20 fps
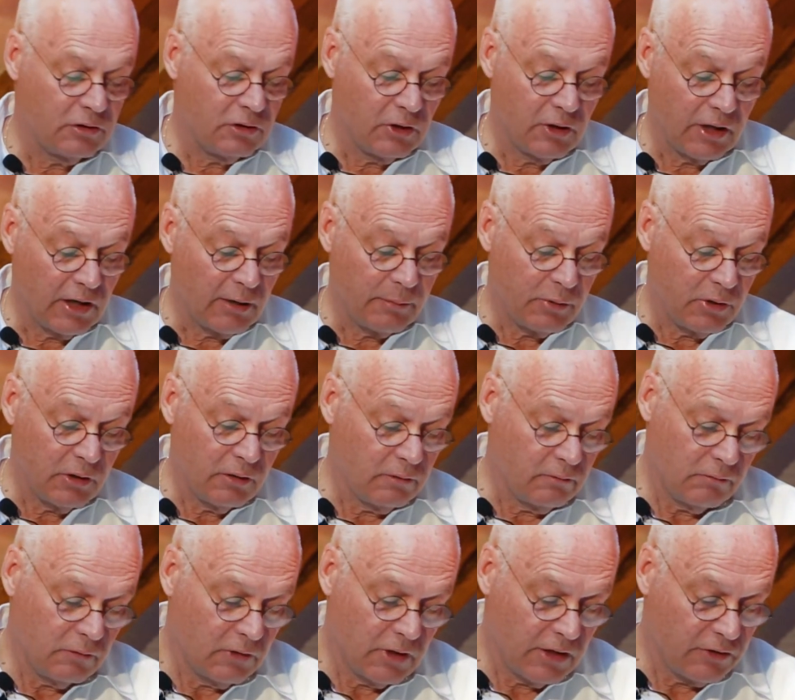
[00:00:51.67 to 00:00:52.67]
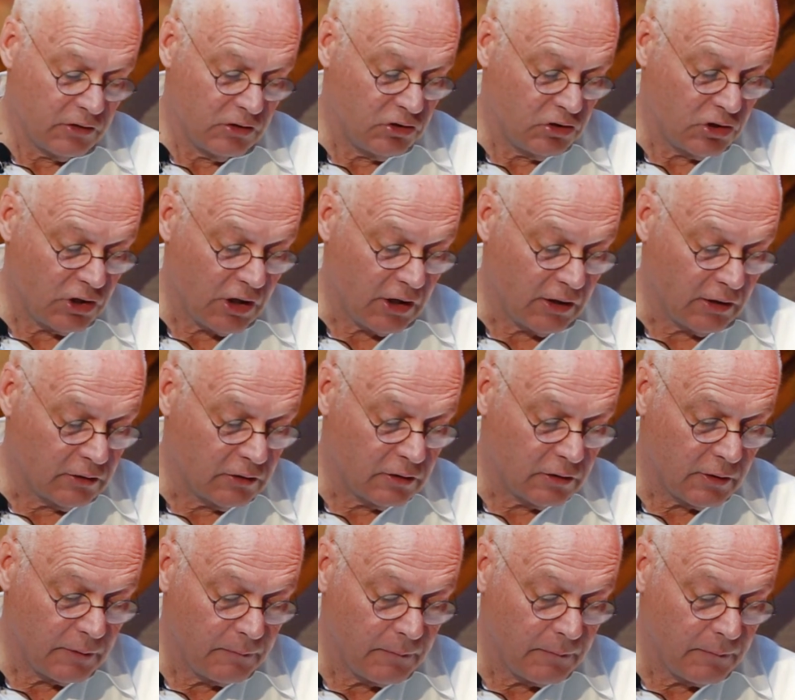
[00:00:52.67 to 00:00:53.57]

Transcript: You get up and nothing's changed.